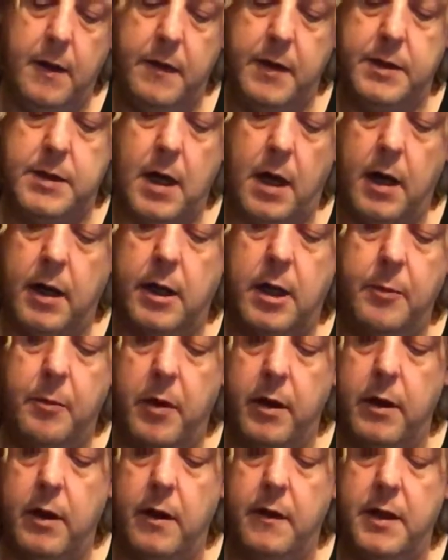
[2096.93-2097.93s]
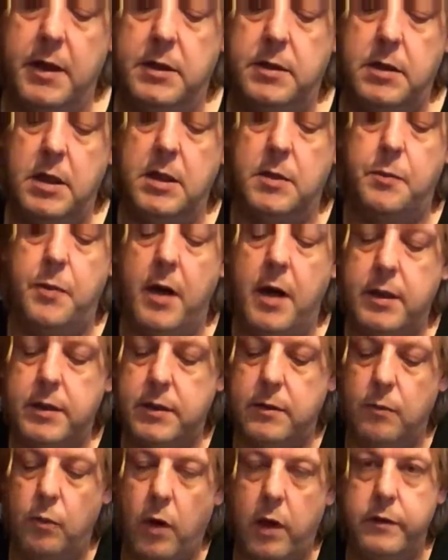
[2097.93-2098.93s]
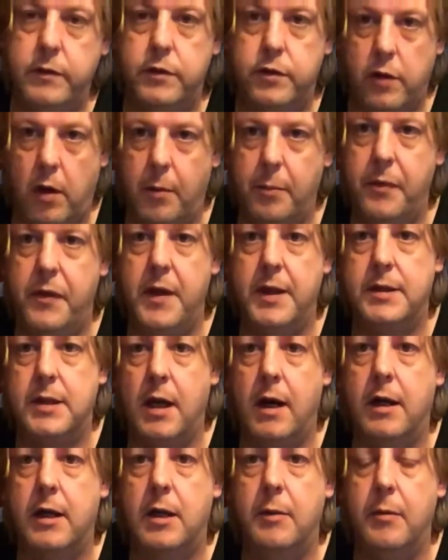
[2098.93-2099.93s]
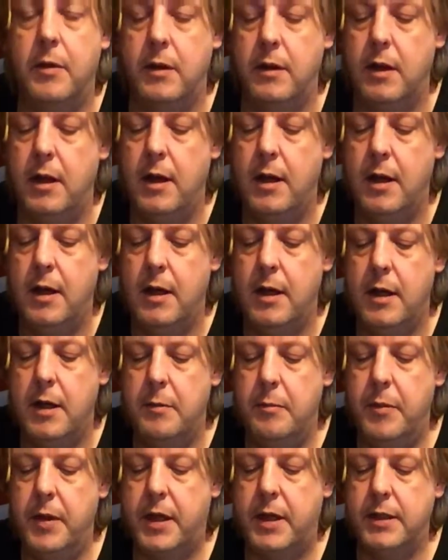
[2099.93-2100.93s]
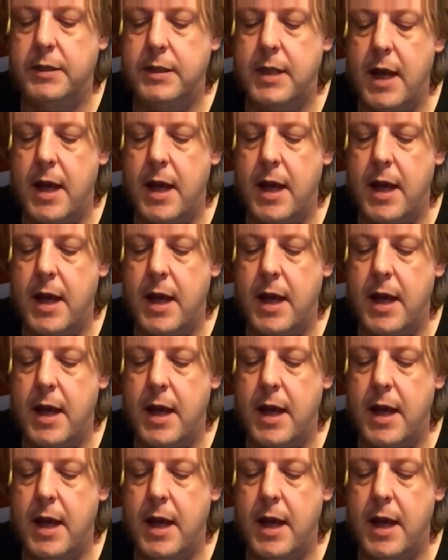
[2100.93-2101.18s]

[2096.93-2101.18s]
This argument, this person won't drop this argument, because